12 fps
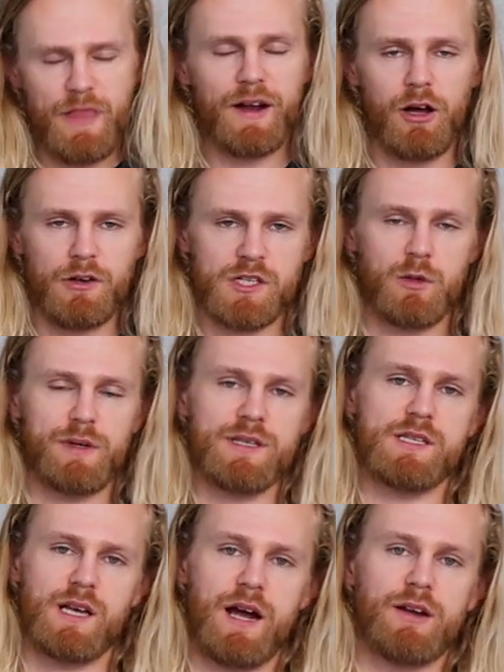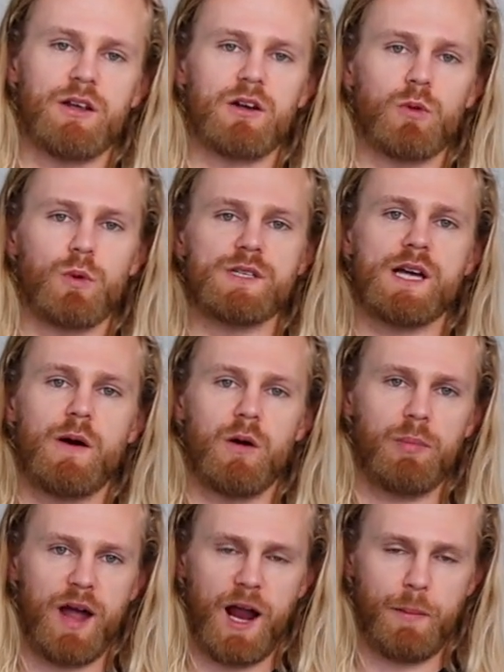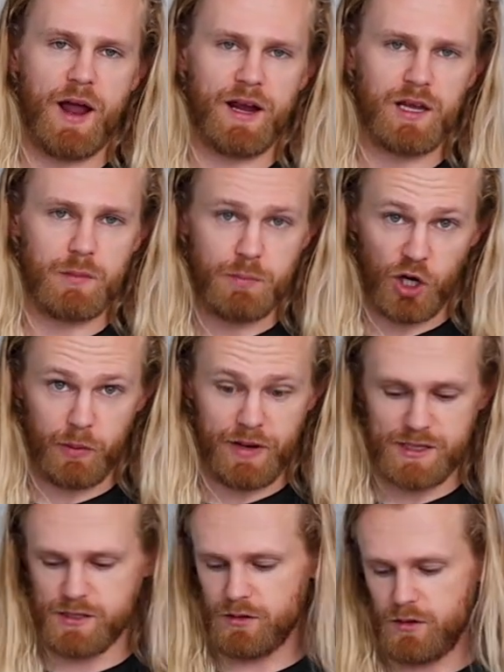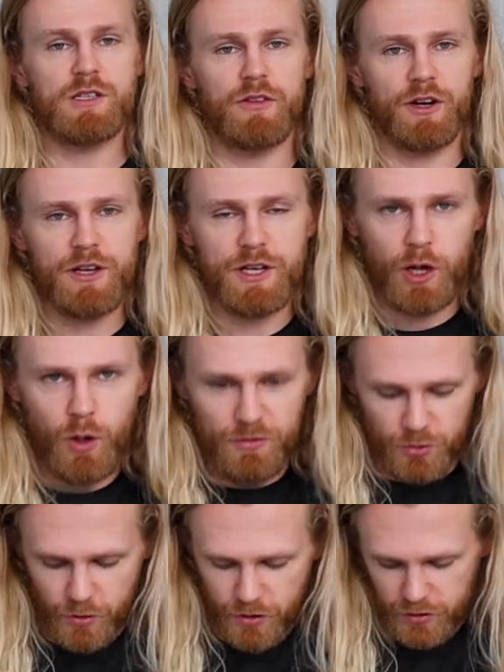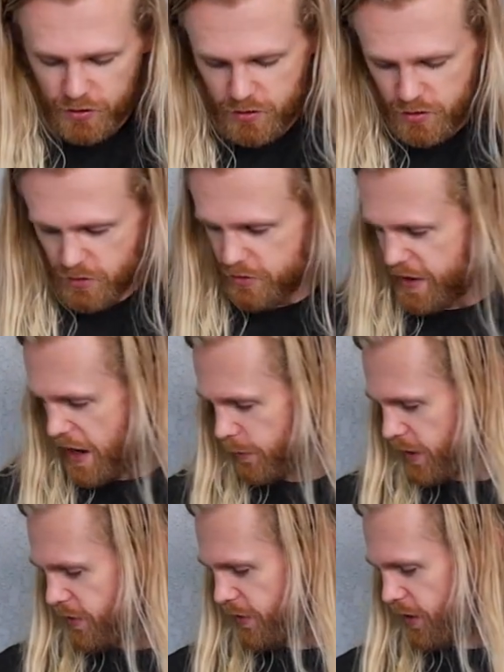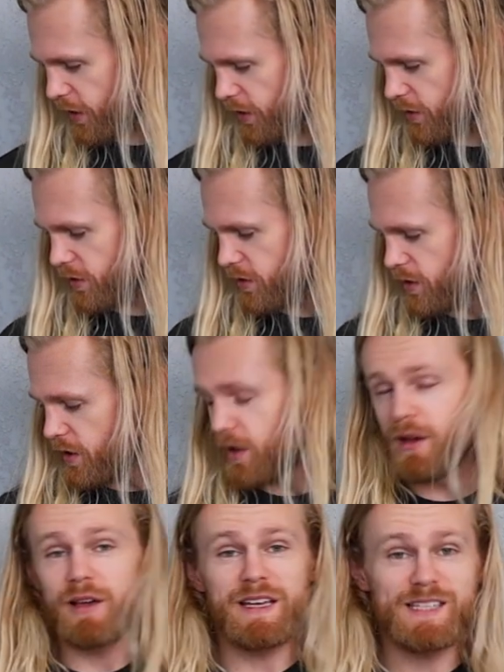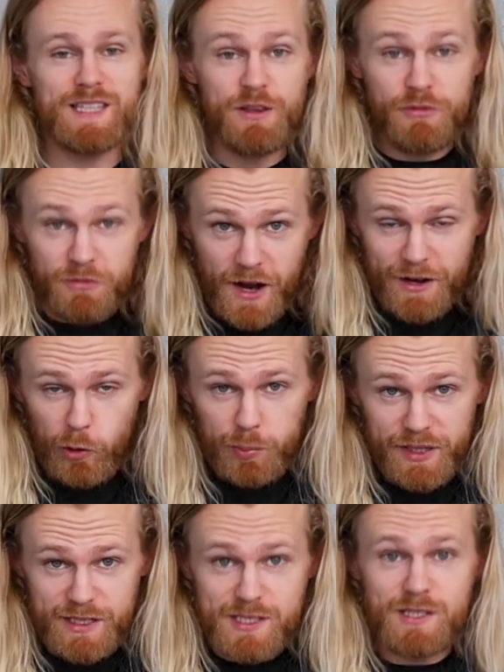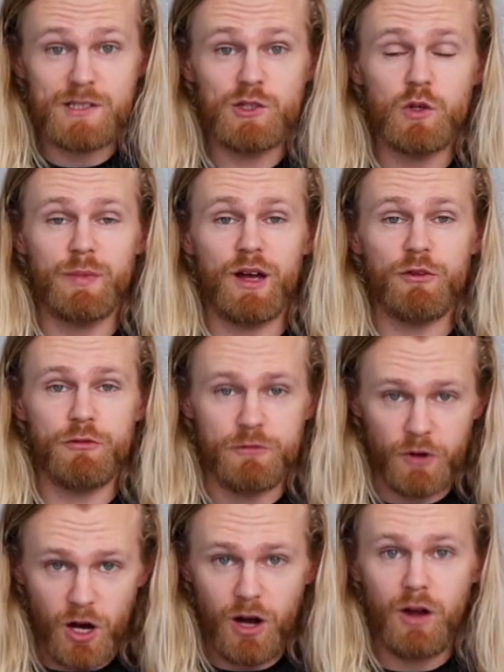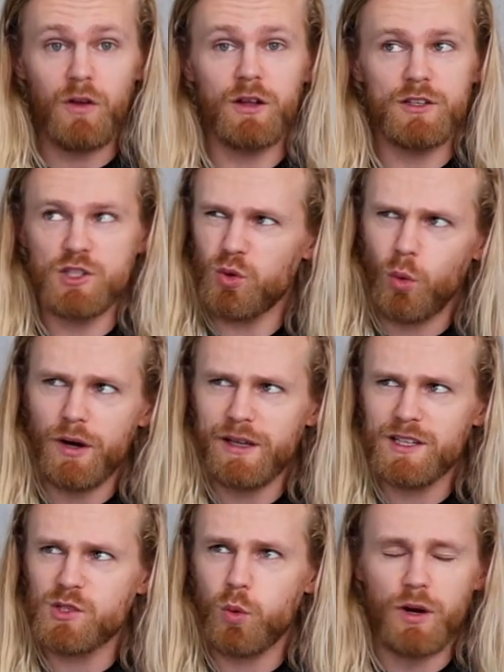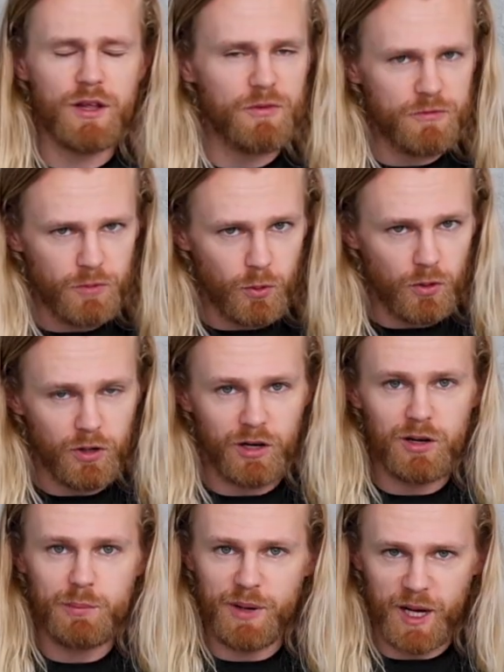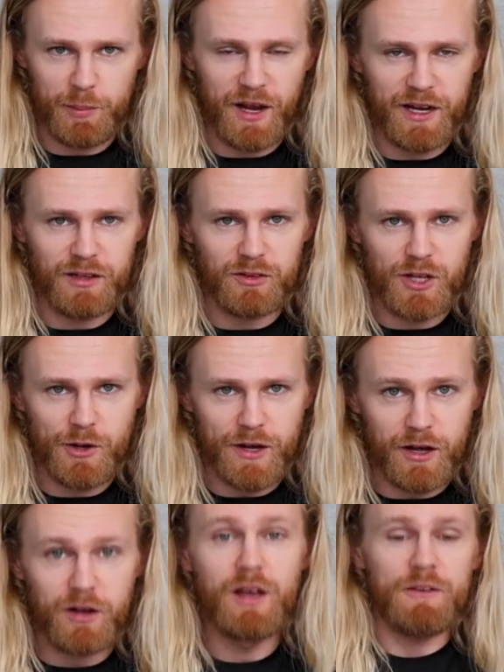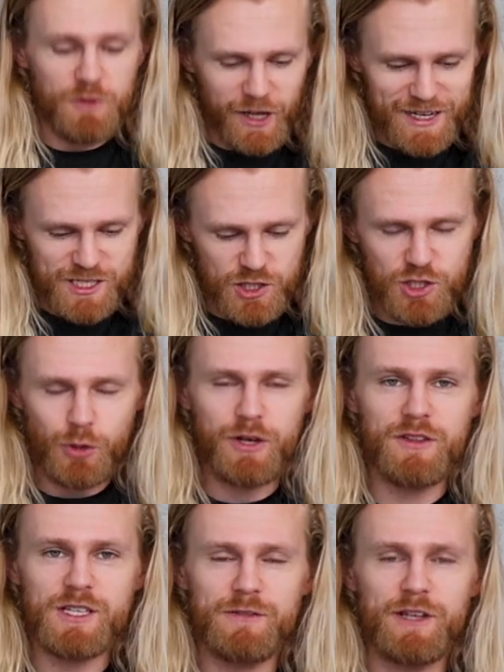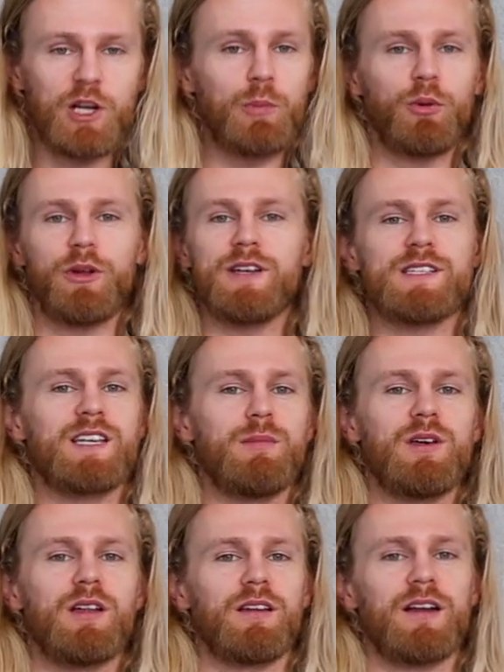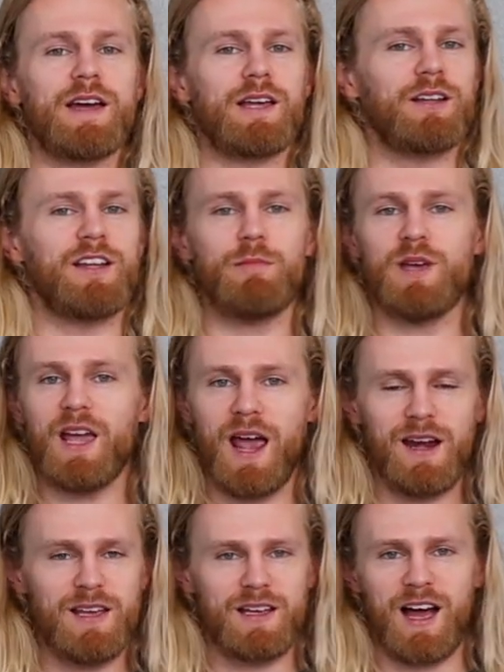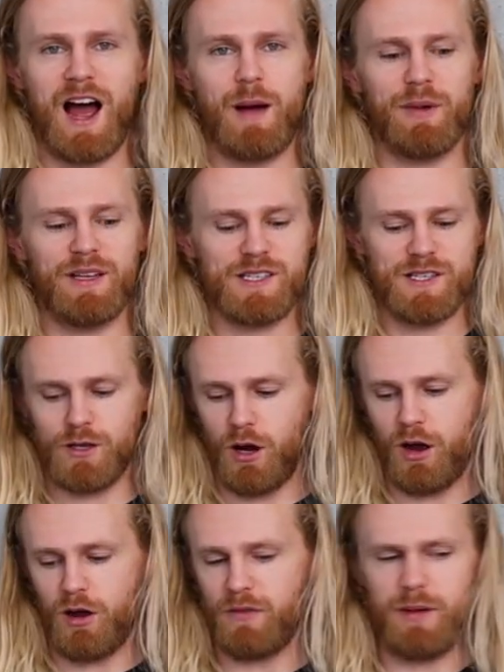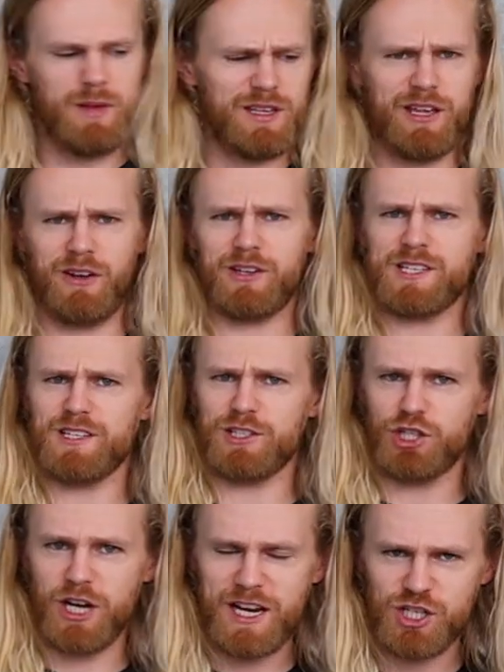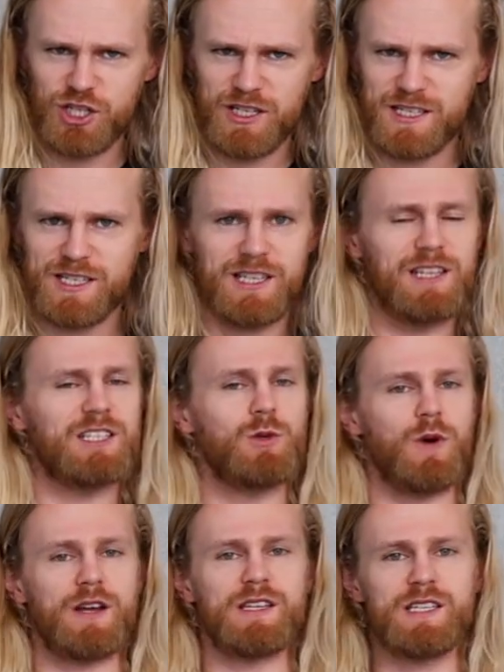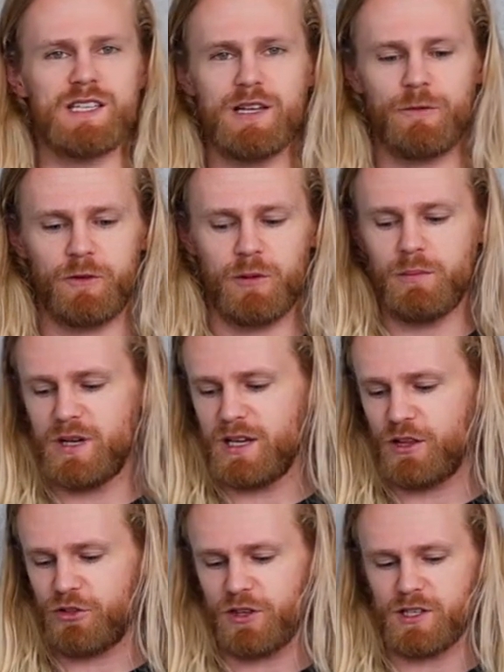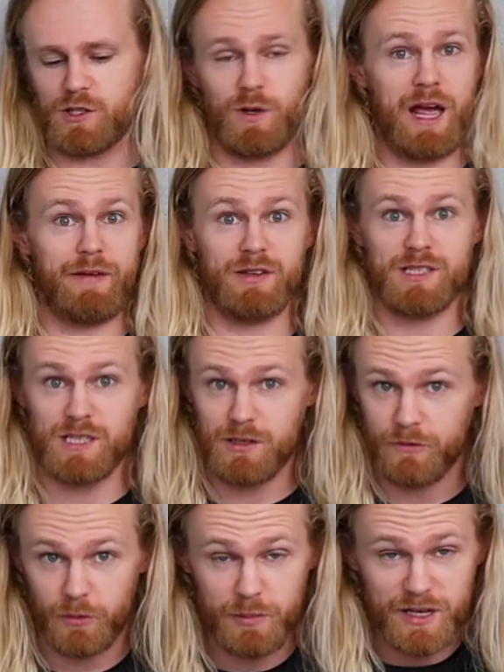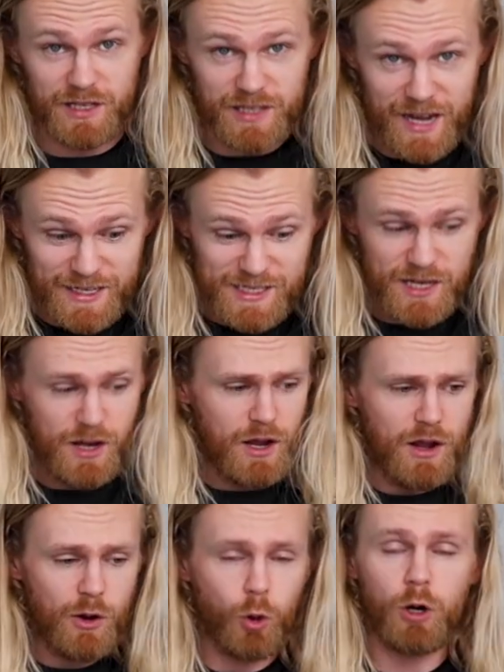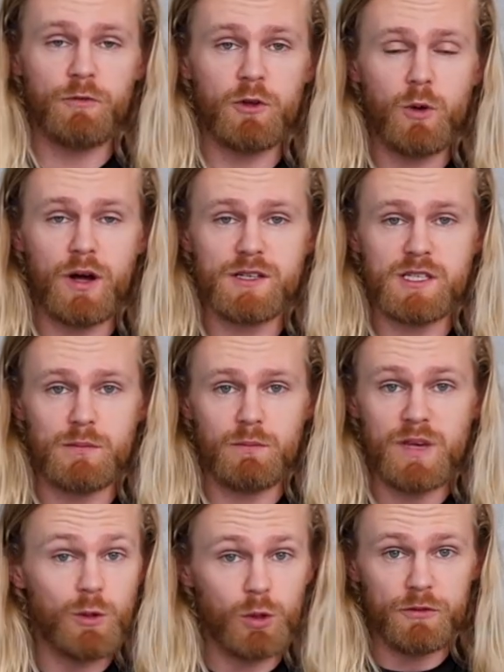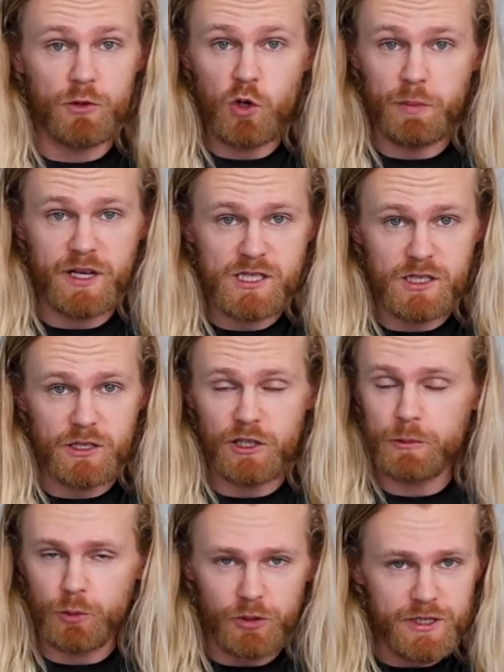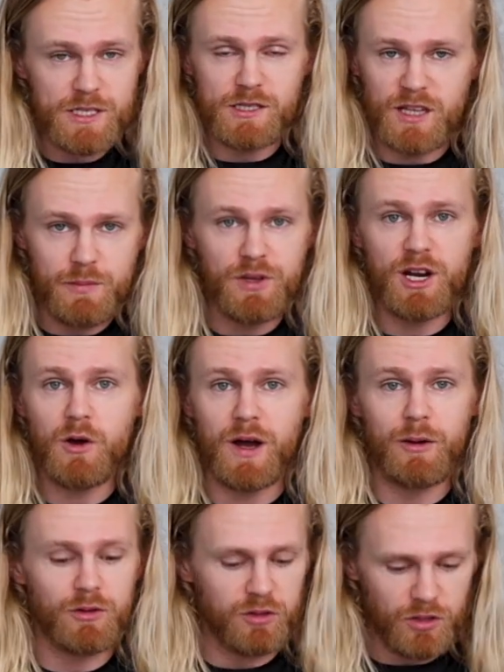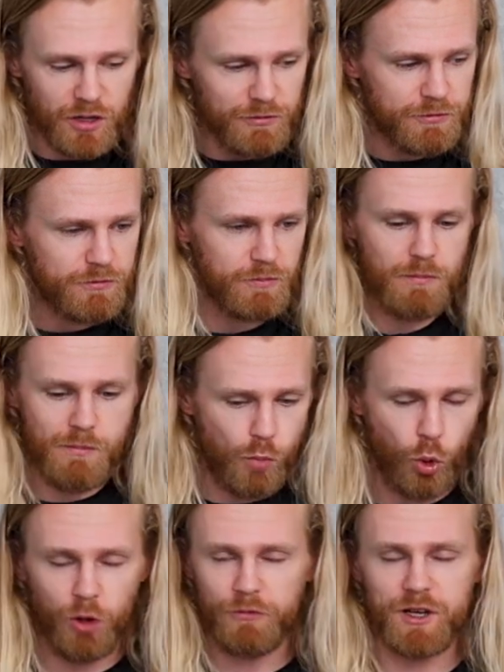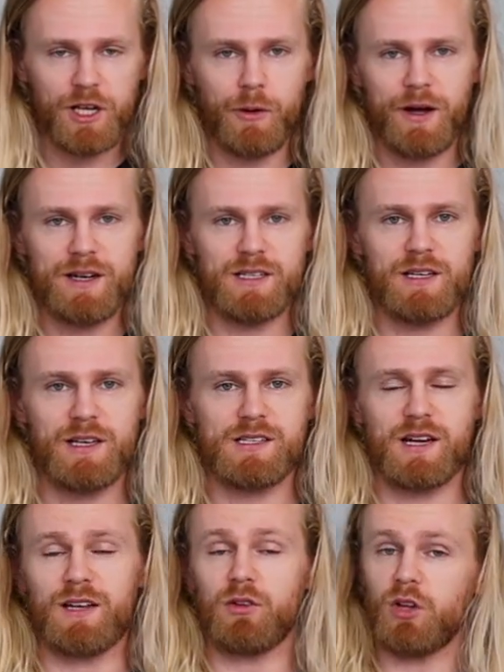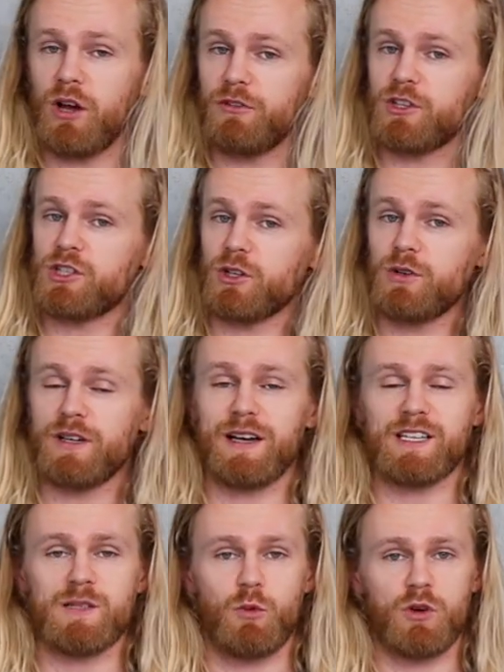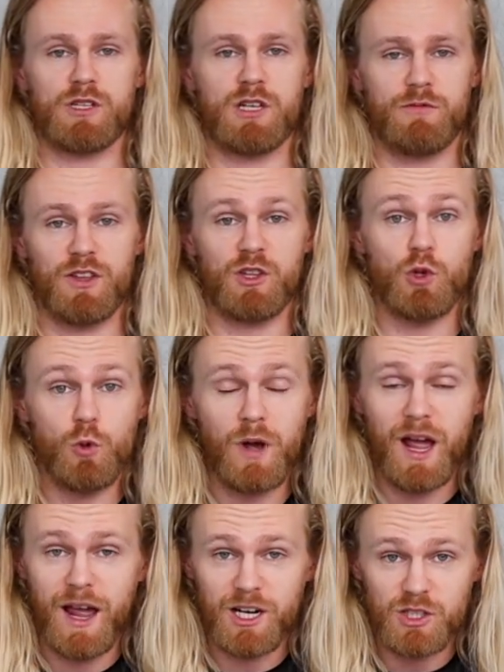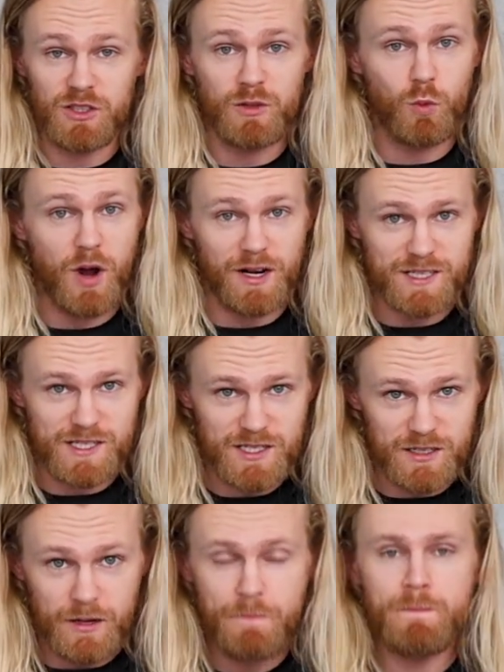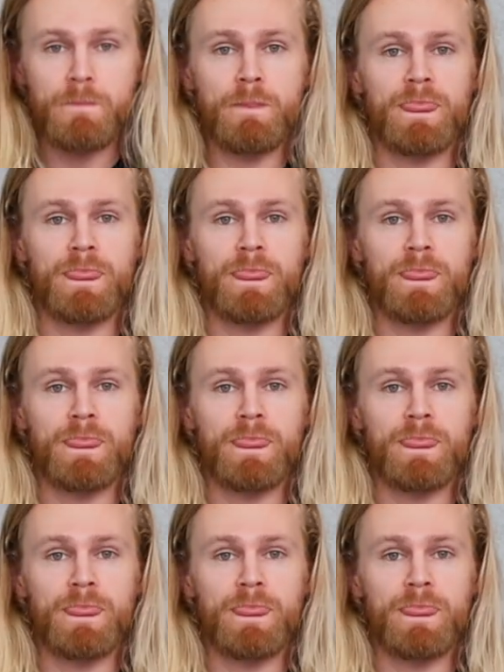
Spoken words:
And then also inside here was our backpacking permit. So there you go, everyone. That right there is the final piece to my fall 2024 backpacking loadout. If you guys enjoyed this video, please give me a like. Leave me any comments, any gear suggestions, things you want to see from me, things you haven't seen from me yet. Or if you want me to review a piece of gear, please let me know. I would love more video ideas, and I'd love to show you guys some more stuff that you actually want to see.